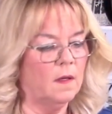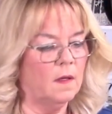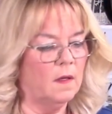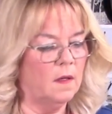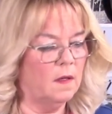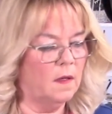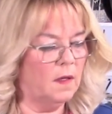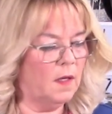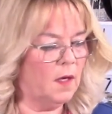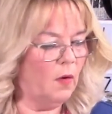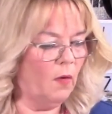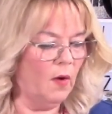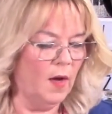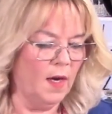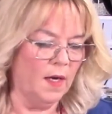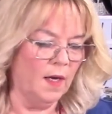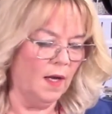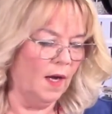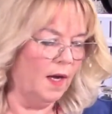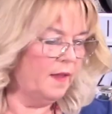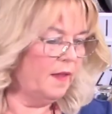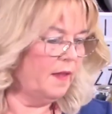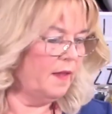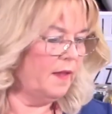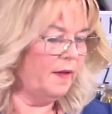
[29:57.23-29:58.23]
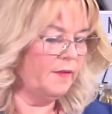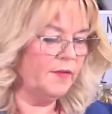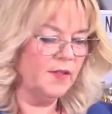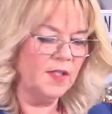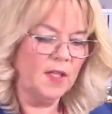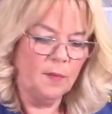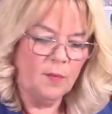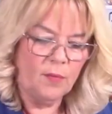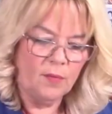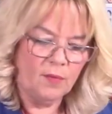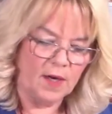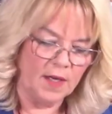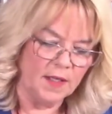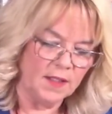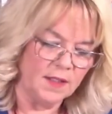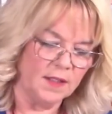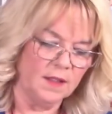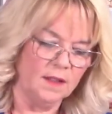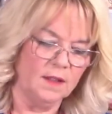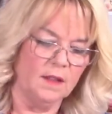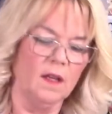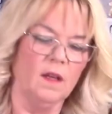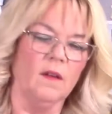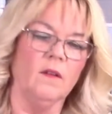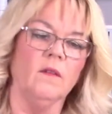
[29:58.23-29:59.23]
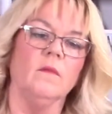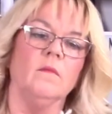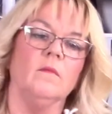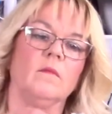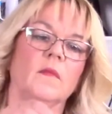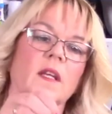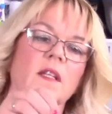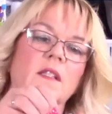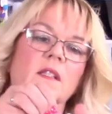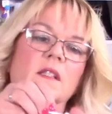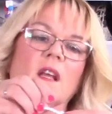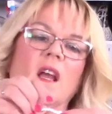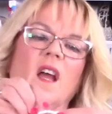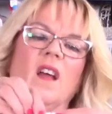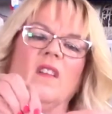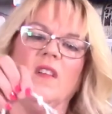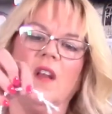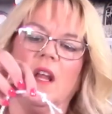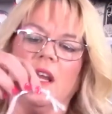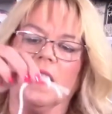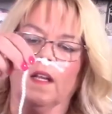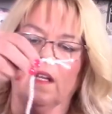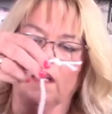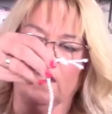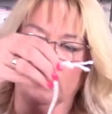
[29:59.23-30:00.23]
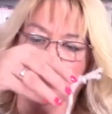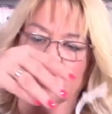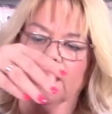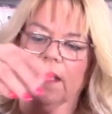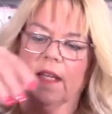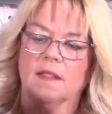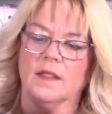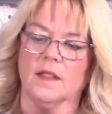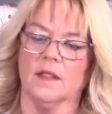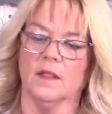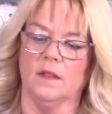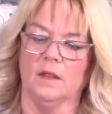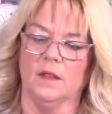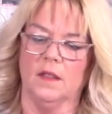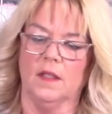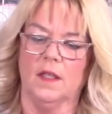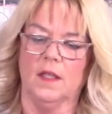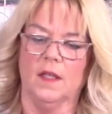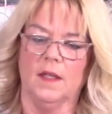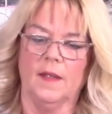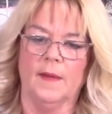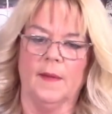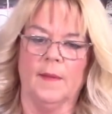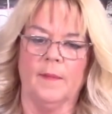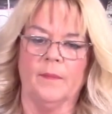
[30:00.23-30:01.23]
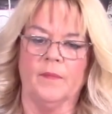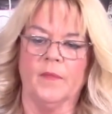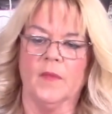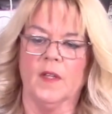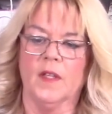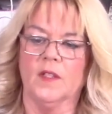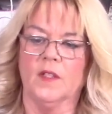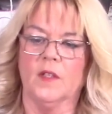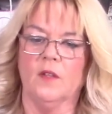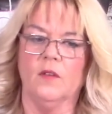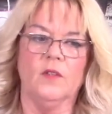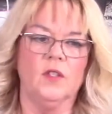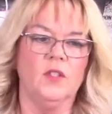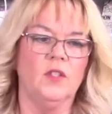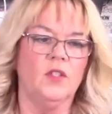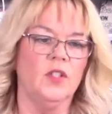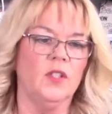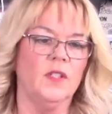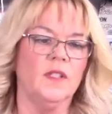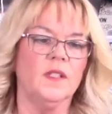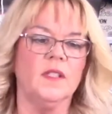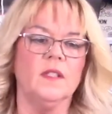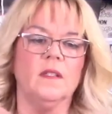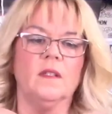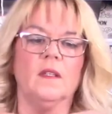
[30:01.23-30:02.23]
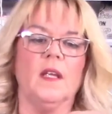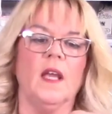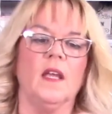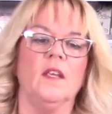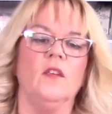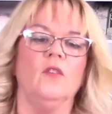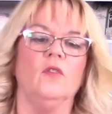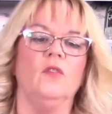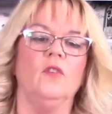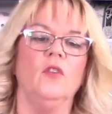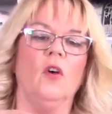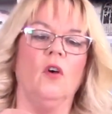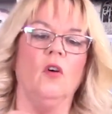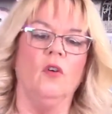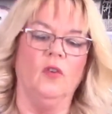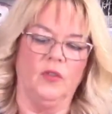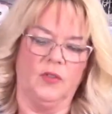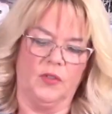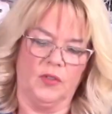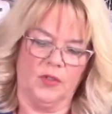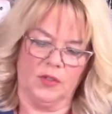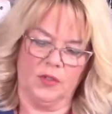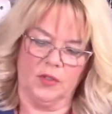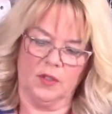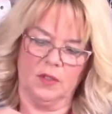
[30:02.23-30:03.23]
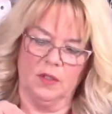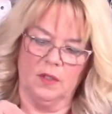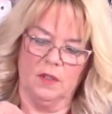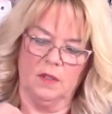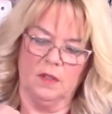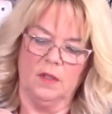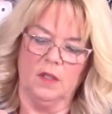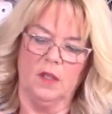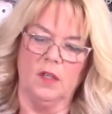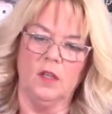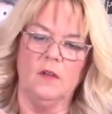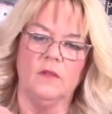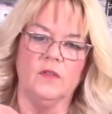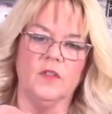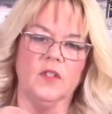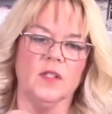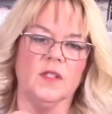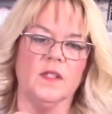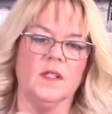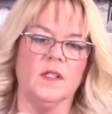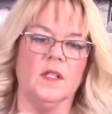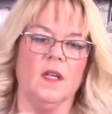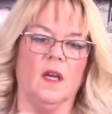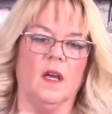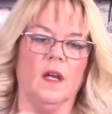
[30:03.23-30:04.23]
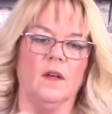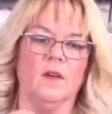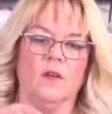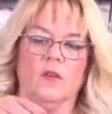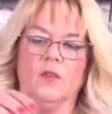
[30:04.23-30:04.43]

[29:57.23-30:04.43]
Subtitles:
I quite like that they've separated though. Makes kind of like a little tassel. So just get your knots that you've just done on